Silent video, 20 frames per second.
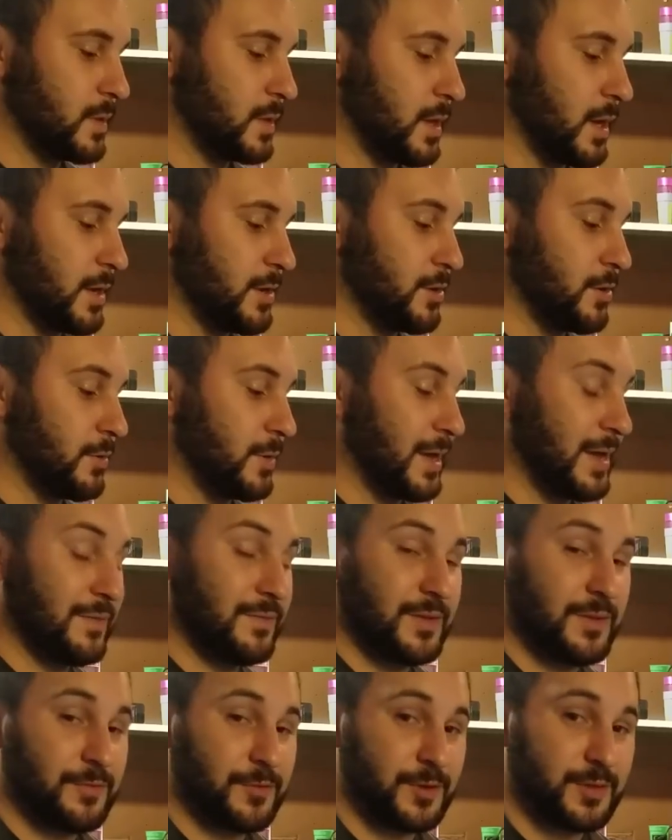I don't have
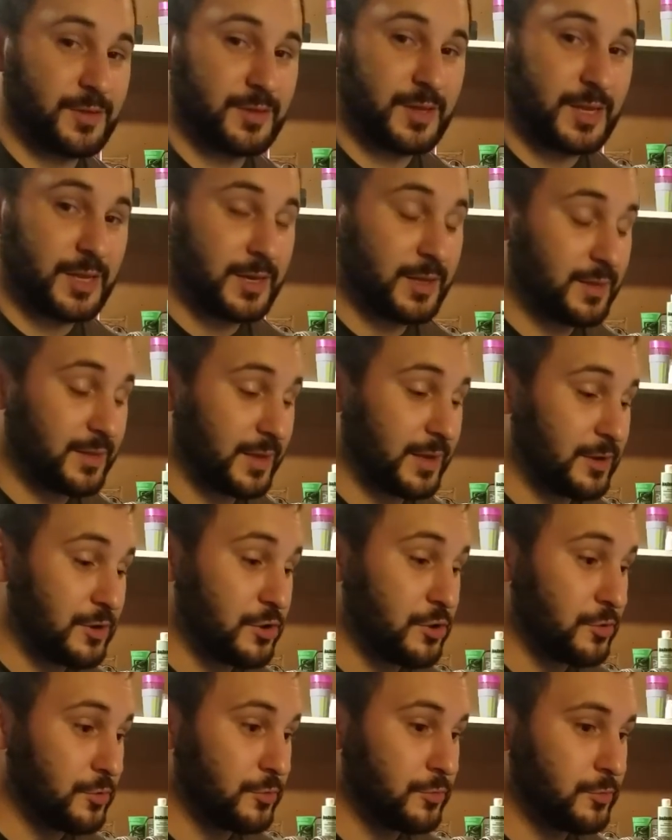every anything
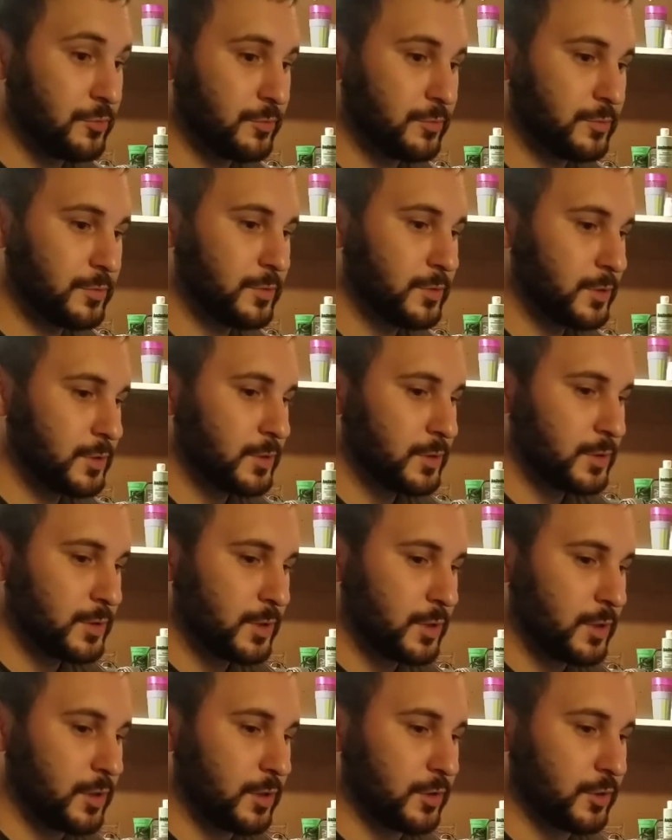new
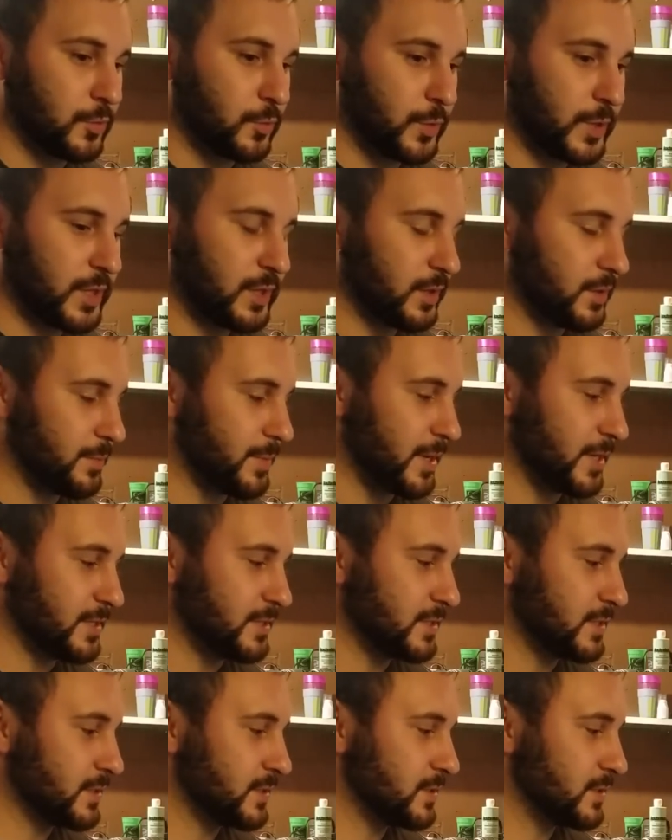on a weekly
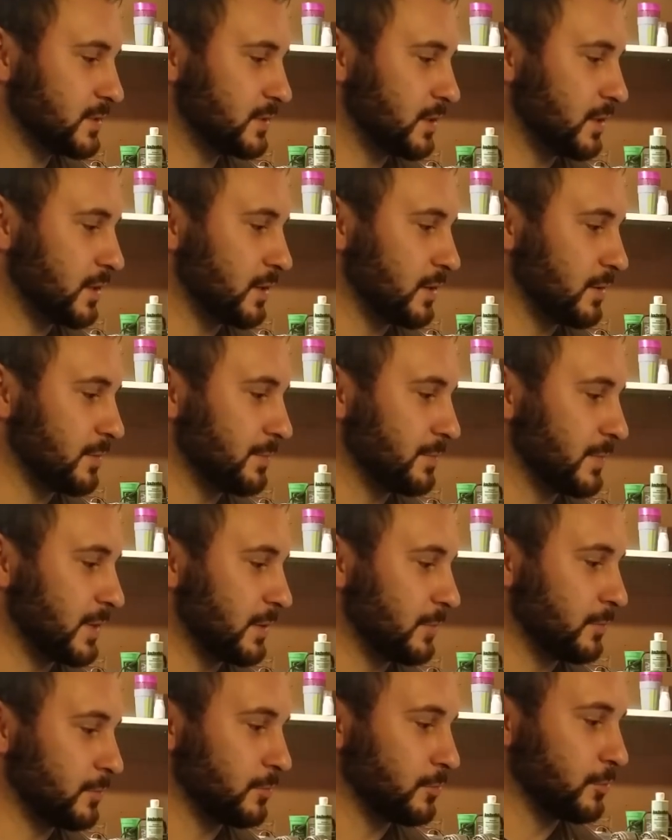basis. Um,
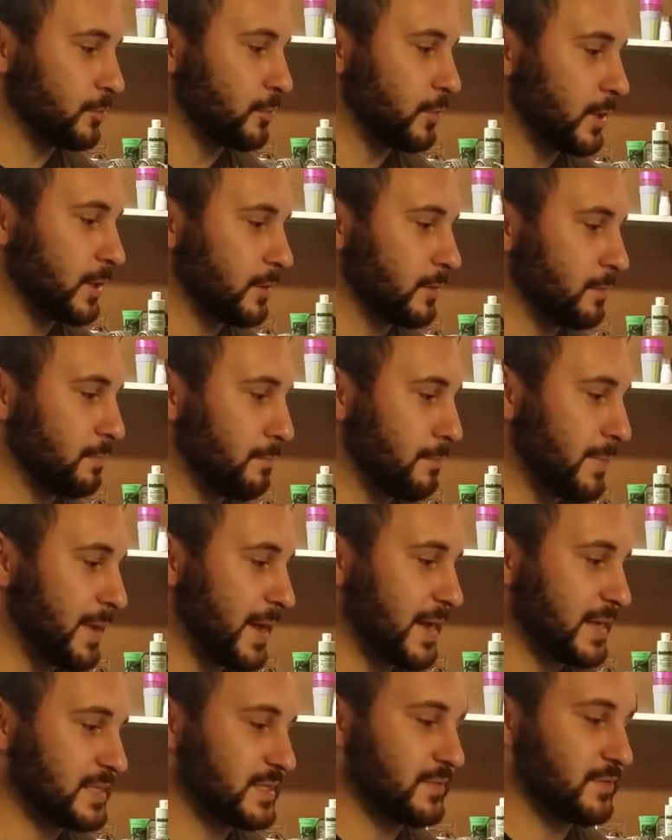that would require a
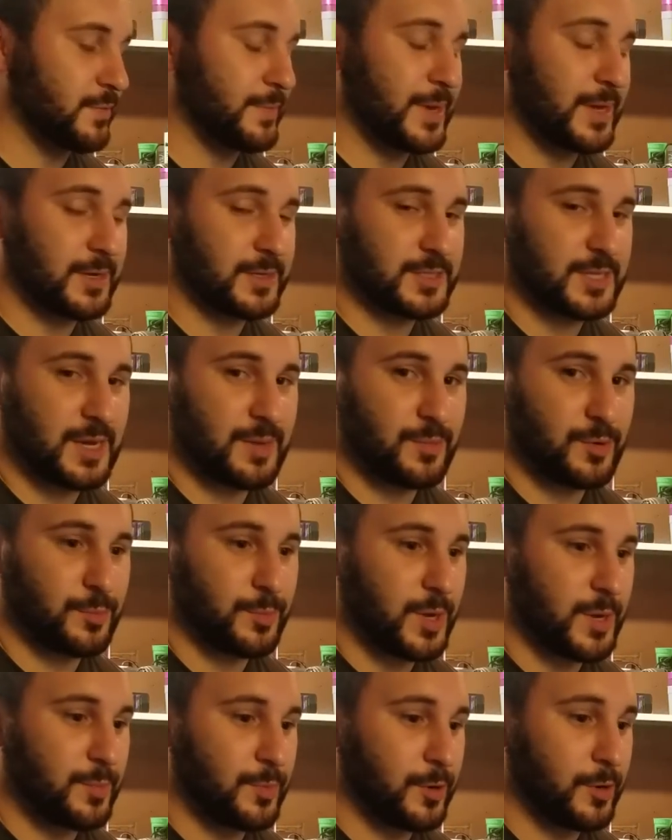massive amount of time on
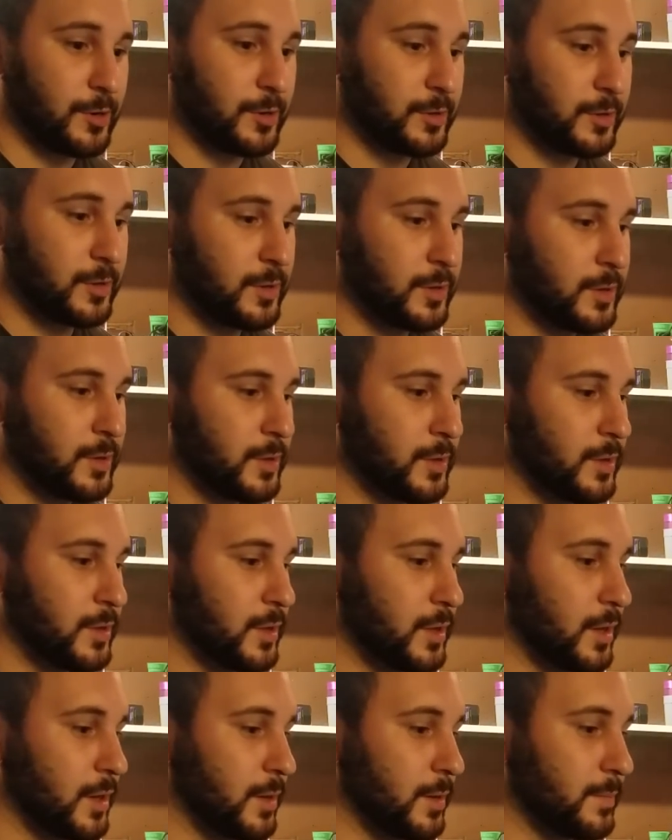my part.
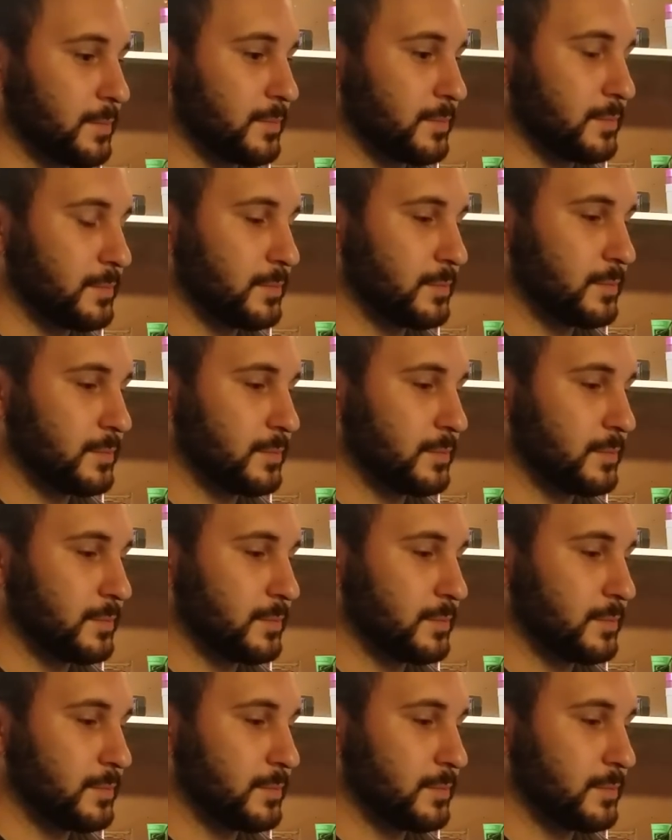Um,